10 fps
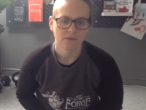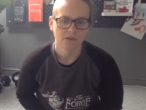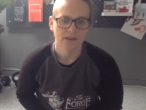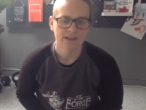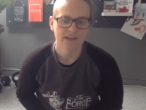
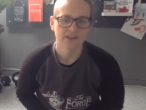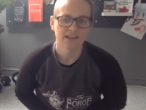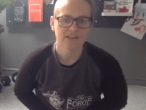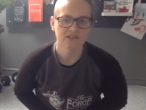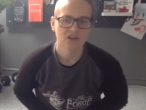Right, Geraldine,
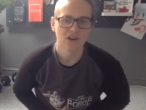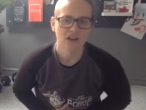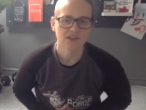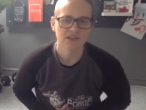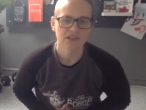into your
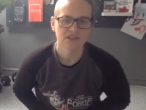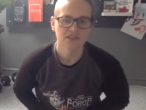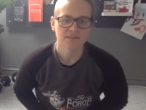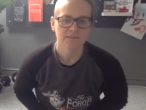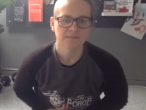lunges.